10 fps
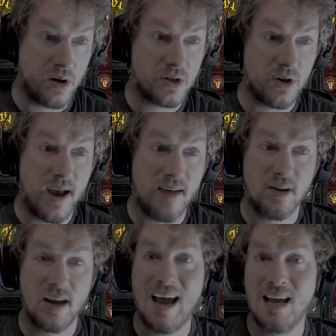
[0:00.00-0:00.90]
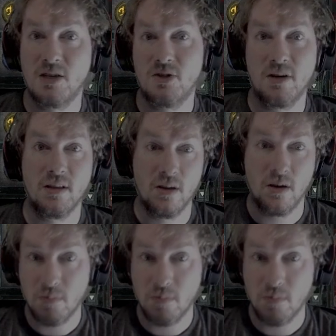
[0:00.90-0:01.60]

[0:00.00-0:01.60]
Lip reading: So having high strength on a